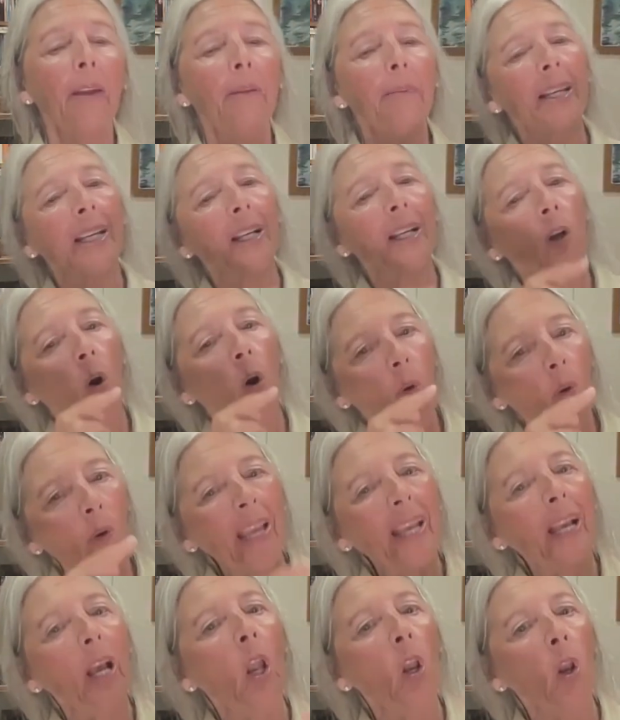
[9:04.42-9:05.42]
They've been
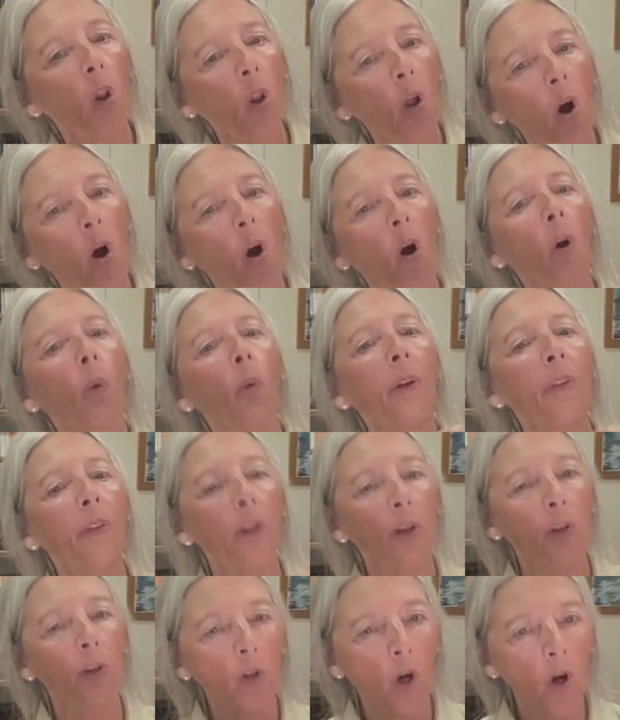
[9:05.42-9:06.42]
going along with
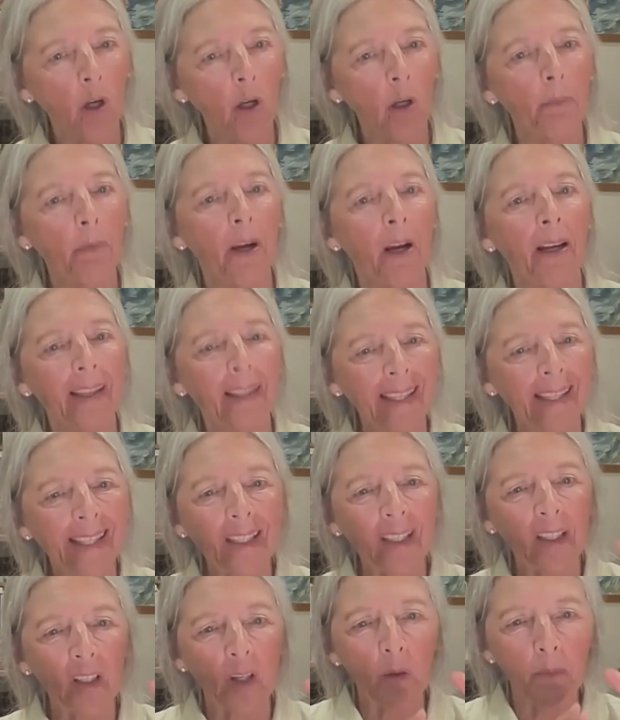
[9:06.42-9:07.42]
a dogma,
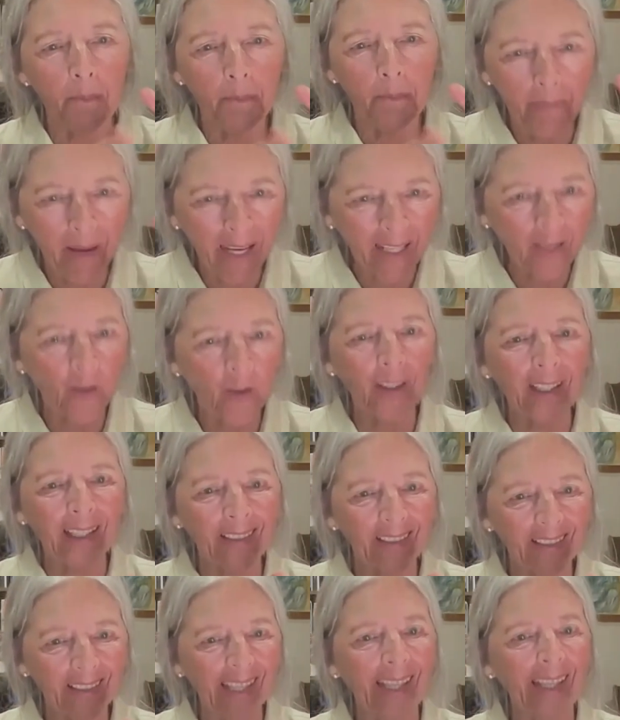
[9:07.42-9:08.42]

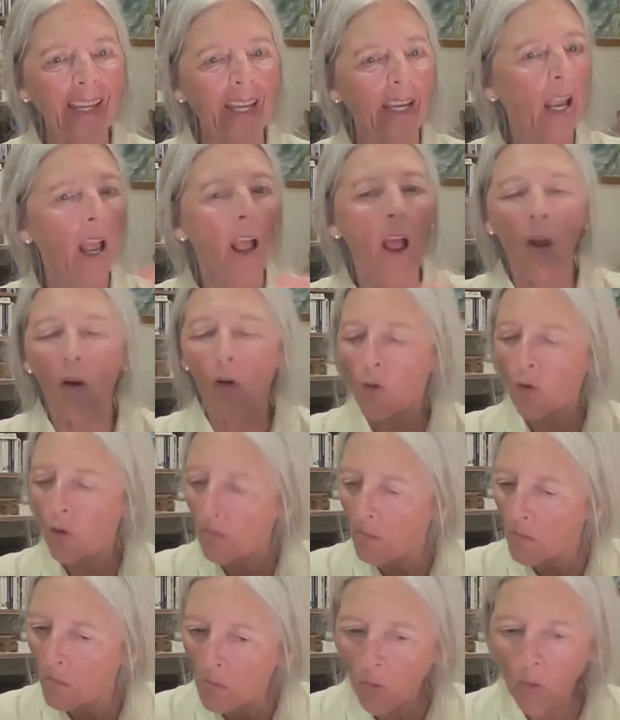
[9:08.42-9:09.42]
econometric thinking,
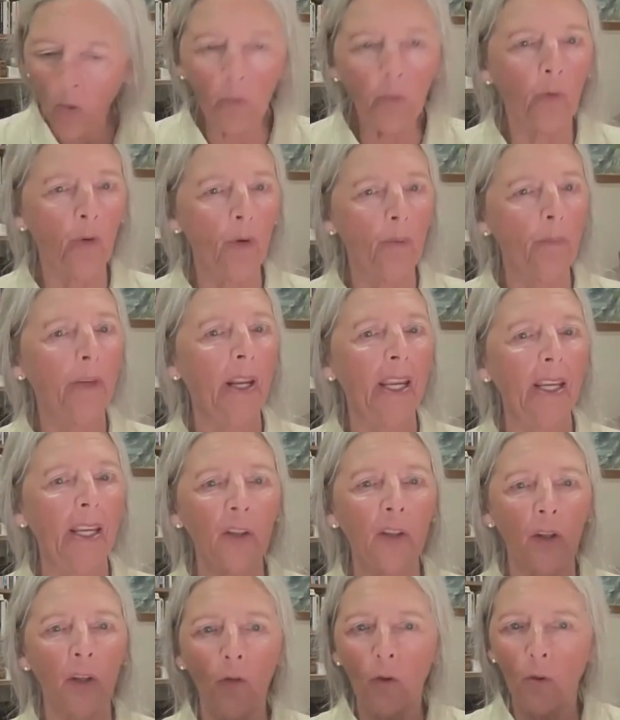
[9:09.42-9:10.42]
removed from
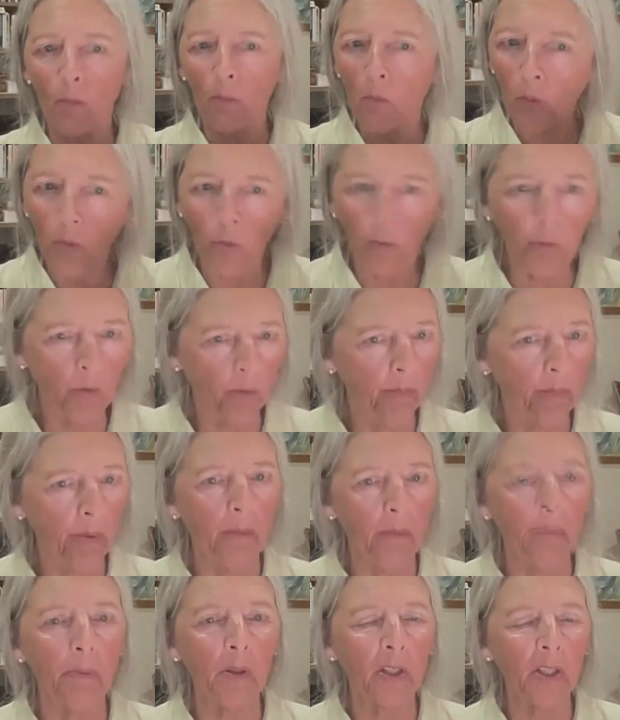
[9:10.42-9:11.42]
nature, removed from
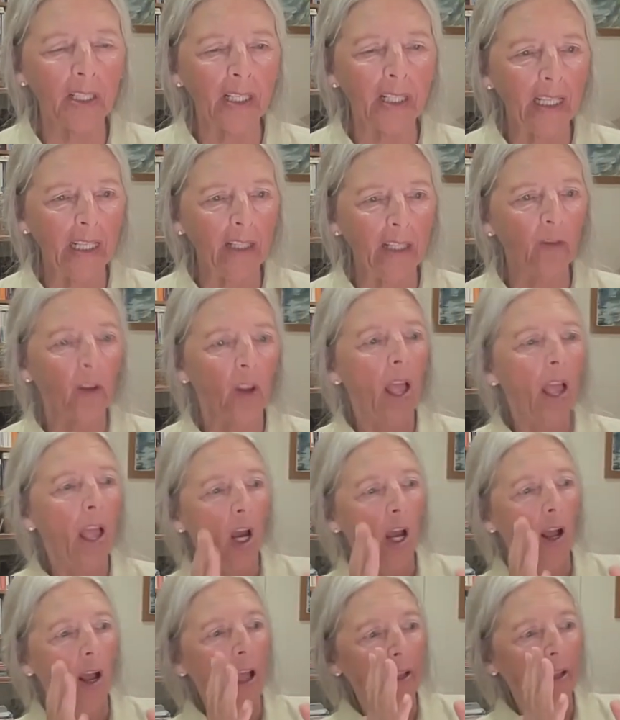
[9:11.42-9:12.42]
people's needs,
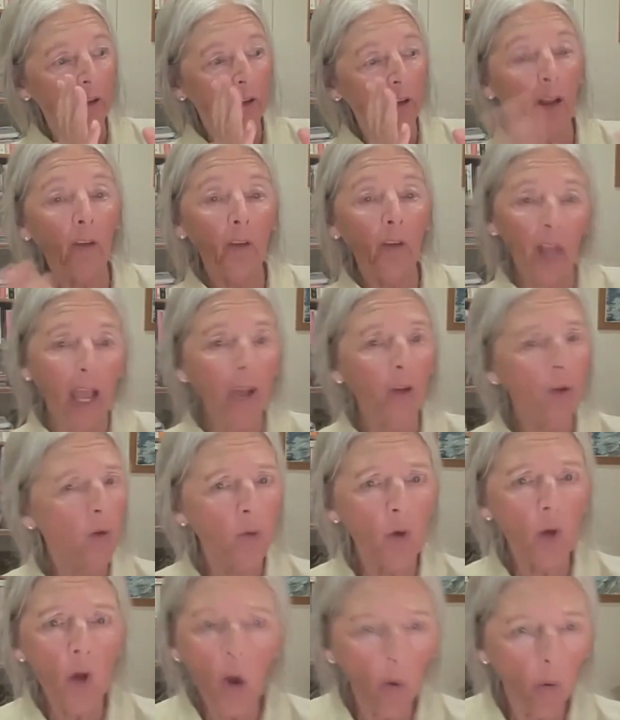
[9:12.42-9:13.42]
and, and
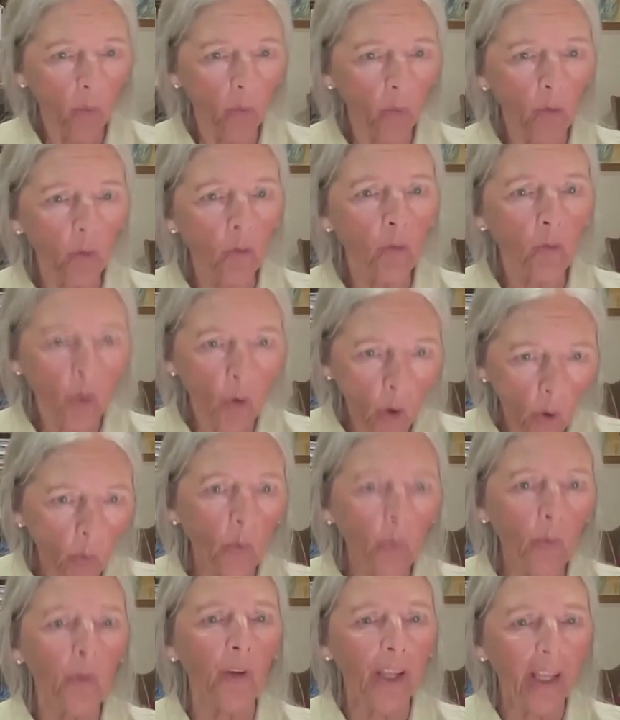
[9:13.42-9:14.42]
you know,
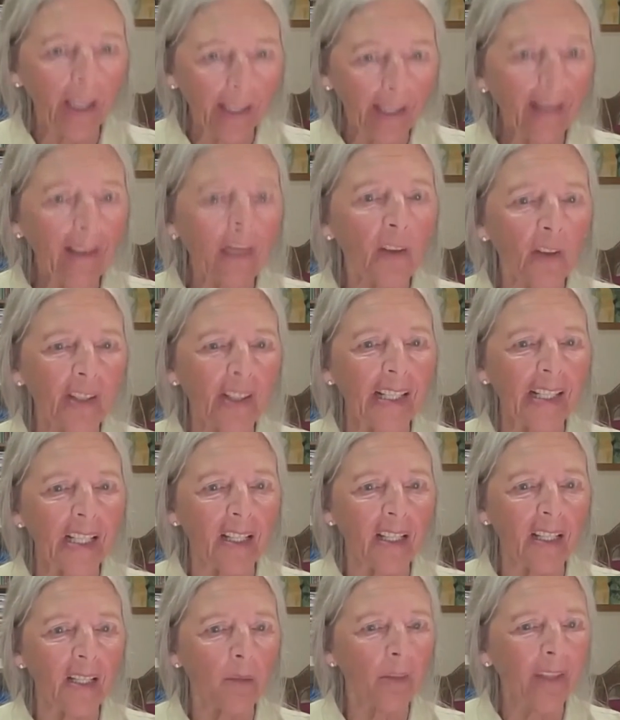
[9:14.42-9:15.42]
growth
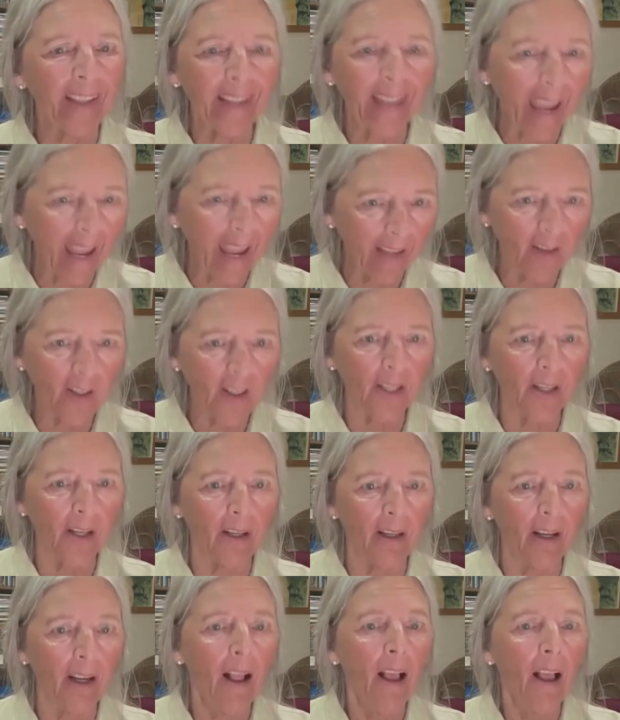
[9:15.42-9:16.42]
increases with
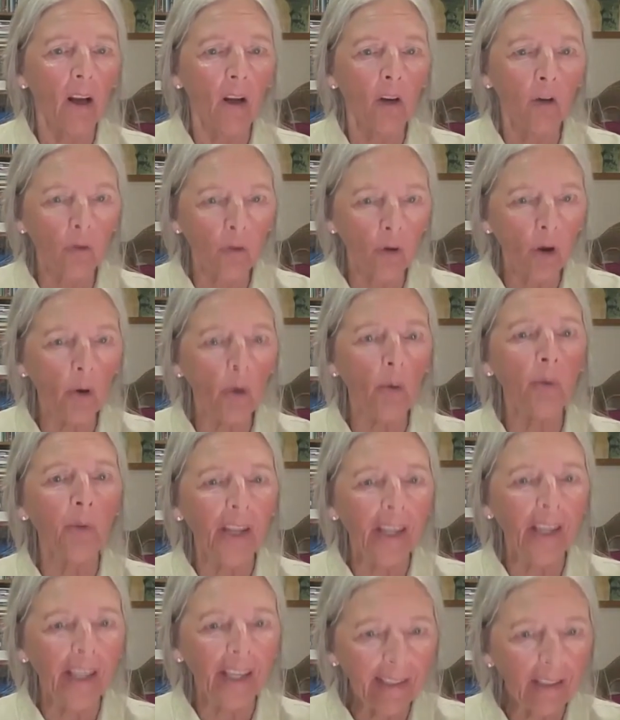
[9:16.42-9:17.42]
cancer,
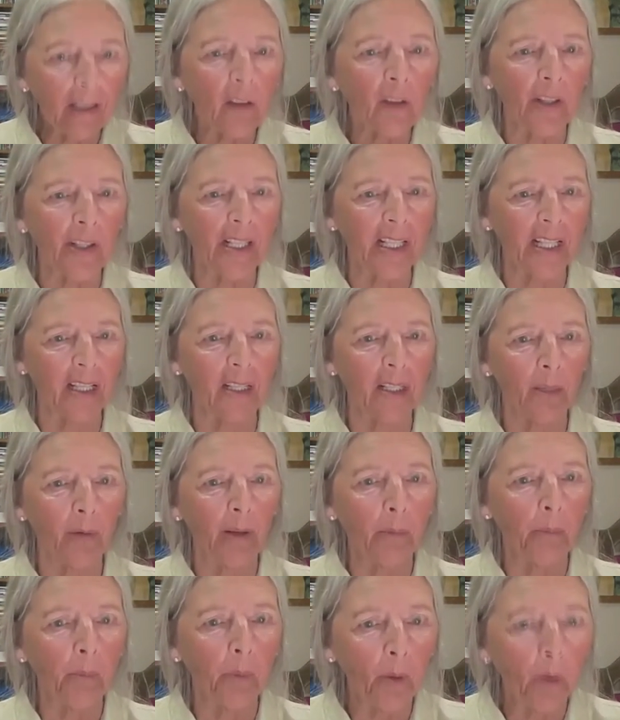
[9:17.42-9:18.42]
growth increases
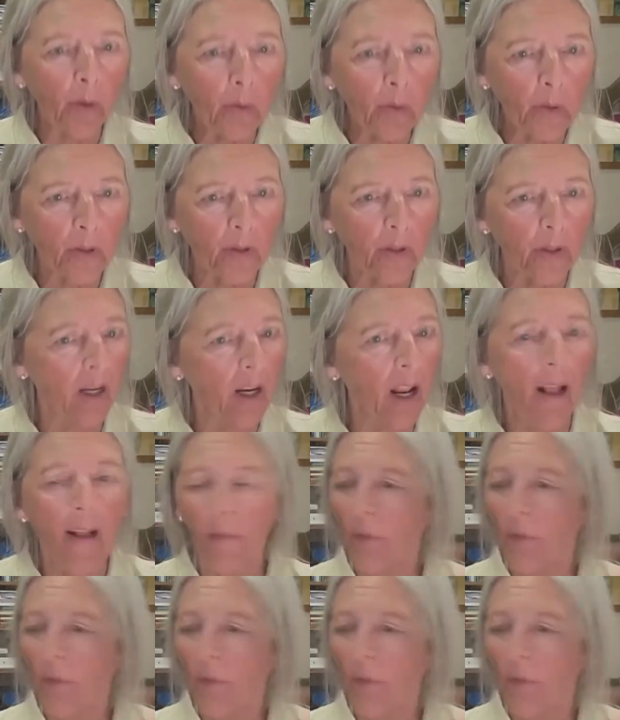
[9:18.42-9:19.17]
with pollution.